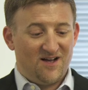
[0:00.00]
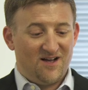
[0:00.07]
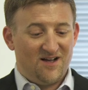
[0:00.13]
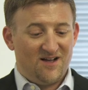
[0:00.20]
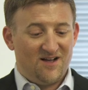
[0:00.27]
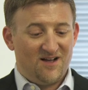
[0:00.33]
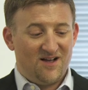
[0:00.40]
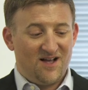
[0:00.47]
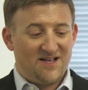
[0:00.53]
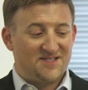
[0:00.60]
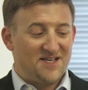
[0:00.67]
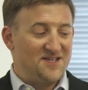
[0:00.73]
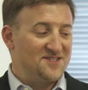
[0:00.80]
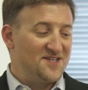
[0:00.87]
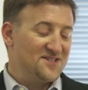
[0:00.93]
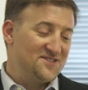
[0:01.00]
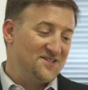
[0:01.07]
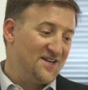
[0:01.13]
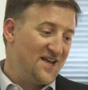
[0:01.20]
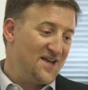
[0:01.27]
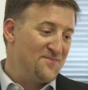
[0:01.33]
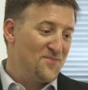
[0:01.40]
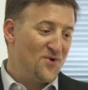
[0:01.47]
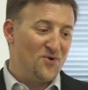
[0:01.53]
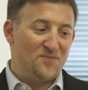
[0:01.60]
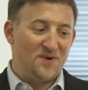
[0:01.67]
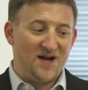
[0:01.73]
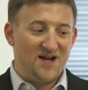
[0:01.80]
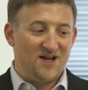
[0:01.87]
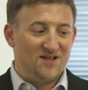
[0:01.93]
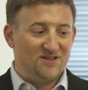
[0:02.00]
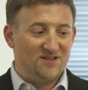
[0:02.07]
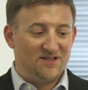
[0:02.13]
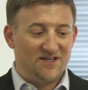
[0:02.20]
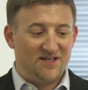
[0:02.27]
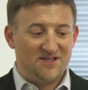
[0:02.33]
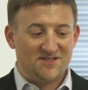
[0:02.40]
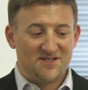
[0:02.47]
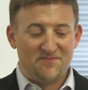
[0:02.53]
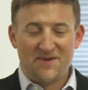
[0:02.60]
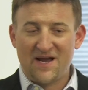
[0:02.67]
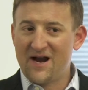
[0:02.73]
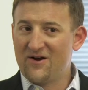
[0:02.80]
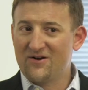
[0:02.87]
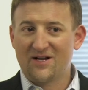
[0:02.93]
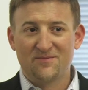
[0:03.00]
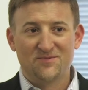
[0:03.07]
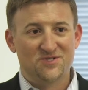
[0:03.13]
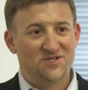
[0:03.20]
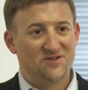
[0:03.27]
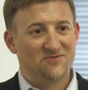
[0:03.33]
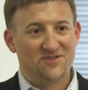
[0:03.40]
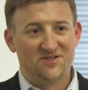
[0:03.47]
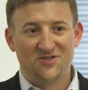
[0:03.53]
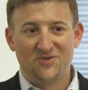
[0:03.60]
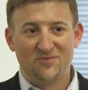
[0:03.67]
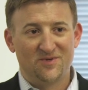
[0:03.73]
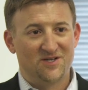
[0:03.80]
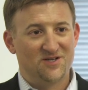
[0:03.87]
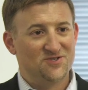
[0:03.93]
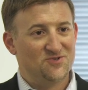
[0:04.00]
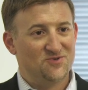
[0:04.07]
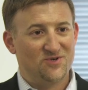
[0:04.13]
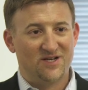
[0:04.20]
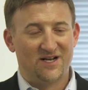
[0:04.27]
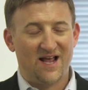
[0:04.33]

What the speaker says: As I said today, mobile is a paradigm shift in human history.